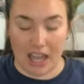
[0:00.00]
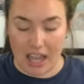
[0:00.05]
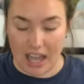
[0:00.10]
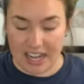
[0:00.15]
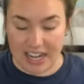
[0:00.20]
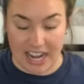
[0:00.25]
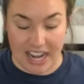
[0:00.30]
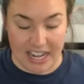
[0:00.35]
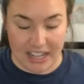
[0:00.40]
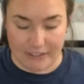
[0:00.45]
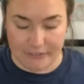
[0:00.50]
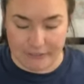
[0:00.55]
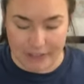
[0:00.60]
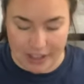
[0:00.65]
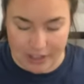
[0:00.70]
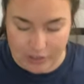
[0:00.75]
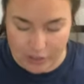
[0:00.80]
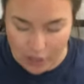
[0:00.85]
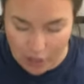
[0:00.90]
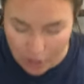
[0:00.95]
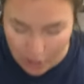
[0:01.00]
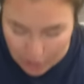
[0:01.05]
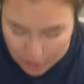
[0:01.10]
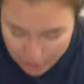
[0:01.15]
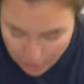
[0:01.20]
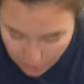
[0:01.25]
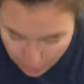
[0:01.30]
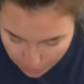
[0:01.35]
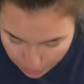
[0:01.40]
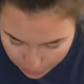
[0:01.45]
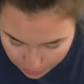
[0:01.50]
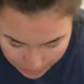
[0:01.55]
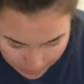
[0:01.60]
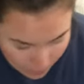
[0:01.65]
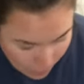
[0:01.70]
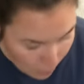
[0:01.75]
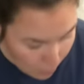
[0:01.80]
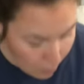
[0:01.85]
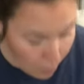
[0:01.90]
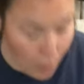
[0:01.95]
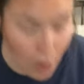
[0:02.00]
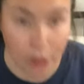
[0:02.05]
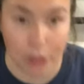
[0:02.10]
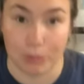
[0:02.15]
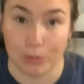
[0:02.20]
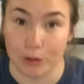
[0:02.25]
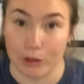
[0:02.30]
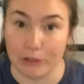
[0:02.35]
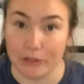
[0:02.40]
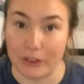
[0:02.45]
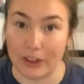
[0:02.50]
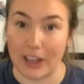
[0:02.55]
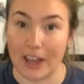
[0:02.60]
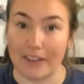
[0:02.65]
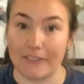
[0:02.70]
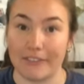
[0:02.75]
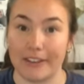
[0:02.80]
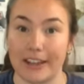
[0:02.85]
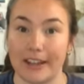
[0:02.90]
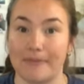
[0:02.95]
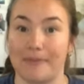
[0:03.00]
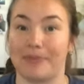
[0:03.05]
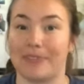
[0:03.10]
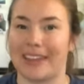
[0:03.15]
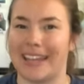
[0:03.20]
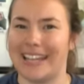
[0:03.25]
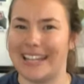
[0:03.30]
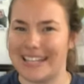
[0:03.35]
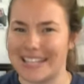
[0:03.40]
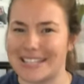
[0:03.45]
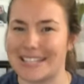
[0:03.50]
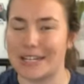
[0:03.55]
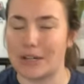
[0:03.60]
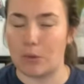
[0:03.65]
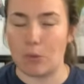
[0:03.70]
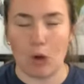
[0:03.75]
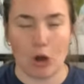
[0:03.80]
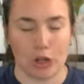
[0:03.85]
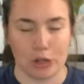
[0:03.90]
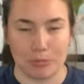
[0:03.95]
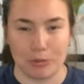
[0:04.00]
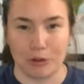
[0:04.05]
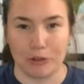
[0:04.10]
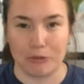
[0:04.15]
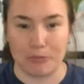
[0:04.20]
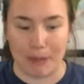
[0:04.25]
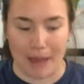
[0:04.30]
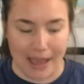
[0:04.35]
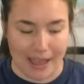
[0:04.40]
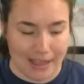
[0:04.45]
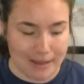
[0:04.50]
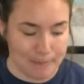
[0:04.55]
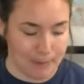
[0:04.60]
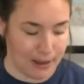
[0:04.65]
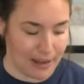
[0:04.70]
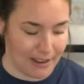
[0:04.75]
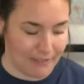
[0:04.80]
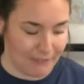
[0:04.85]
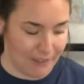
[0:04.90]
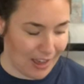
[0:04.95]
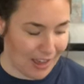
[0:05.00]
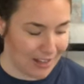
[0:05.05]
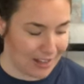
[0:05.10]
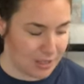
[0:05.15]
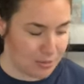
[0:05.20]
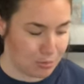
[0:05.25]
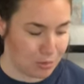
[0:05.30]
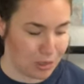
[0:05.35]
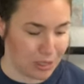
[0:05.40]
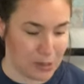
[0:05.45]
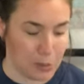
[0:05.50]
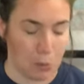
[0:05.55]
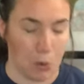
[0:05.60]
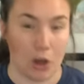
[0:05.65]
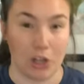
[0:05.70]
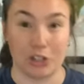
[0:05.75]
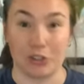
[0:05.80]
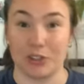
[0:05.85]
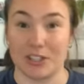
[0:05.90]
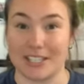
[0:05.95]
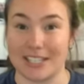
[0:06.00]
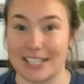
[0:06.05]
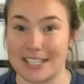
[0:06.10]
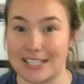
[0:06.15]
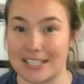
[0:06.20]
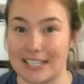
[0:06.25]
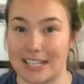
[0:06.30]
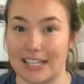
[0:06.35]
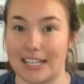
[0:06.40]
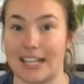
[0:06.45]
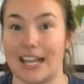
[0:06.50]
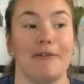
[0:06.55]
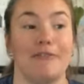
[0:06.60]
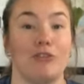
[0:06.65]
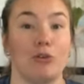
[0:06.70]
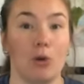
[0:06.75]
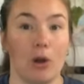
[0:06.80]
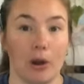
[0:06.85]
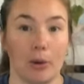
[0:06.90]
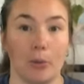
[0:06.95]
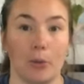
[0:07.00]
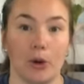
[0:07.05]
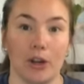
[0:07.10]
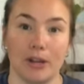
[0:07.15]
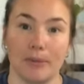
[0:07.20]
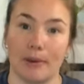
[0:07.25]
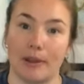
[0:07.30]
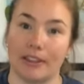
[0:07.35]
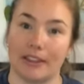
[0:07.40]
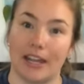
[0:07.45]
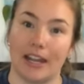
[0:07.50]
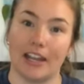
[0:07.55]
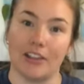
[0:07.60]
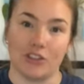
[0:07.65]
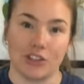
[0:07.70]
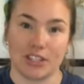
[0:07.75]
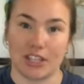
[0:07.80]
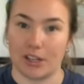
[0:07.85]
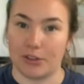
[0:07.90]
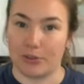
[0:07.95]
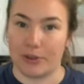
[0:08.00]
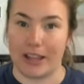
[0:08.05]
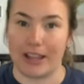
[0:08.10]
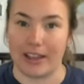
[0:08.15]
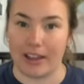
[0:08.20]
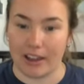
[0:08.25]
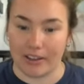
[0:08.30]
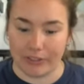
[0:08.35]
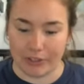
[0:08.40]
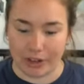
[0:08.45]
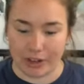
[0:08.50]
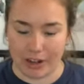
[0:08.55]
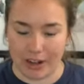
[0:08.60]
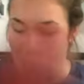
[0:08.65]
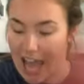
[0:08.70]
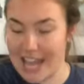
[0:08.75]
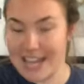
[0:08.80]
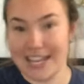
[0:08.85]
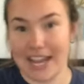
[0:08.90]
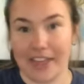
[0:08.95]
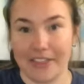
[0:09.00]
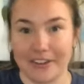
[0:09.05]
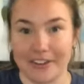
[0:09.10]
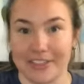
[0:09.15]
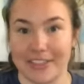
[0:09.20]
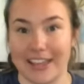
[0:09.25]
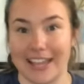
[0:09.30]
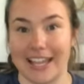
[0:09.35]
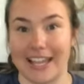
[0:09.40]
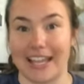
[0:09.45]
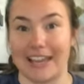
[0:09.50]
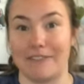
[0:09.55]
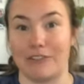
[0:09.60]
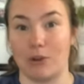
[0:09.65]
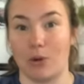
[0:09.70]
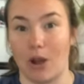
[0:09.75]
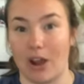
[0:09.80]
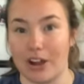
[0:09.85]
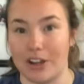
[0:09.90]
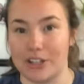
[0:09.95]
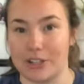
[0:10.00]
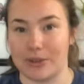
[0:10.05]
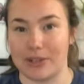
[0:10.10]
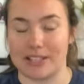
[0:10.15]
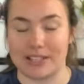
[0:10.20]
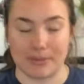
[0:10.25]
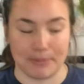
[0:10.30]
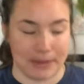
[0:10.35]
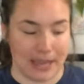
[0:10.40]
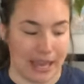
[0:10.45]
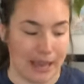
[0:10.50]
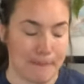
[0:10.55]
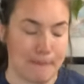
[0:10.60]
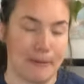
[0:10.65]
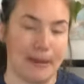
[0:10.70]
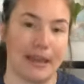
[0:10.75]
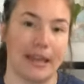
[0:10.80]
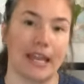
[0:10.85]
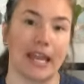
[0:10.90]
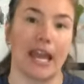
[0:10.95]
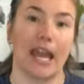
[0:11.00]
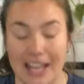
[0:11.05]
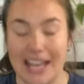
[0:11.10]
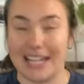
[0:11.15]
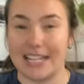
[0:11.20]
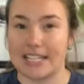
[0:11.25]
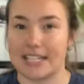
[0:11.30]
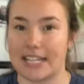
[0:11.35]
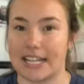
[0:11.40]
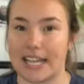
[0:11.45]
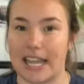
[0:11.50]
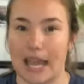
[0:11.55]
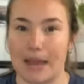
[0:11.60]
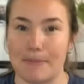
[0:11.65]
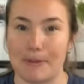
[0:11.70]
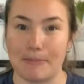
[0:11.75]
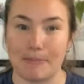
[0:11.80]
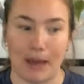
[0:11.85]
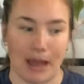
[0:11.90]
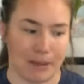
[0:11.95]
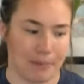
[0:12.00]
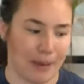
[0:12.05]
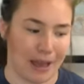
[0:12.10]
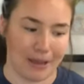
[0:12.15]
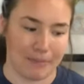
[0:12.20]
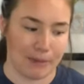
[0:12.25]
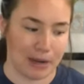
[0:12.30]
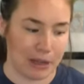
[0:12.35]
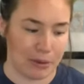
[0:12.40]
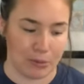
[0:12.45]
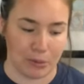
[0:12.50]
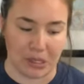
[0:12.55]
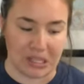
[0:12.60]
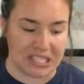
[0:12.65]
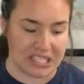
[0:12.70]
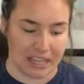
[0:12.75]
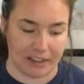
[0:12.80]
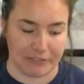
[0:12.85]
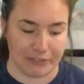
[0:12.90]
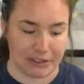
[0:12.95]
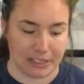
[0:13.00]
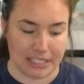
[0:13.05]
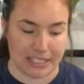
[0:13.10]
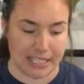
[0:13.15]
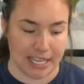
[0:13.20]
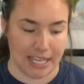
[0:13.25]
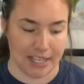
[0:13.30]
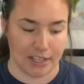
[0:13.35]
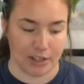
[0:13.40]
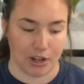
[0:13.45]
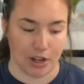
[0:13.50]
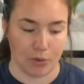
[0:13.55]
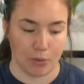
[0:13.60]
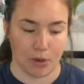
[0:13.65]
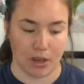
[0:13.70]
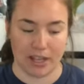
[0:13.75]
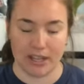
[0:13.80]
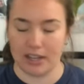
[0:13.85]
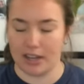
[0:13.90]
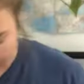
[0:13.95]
had any effect on the waterproofing of it. It isn't a waterproof bag, but I find it's pretty water resistant. If you are worried about that, I just get a rain cover. Another thing, if you are doing some camping, it isn't a camping backpack, but I would definitely take it on one.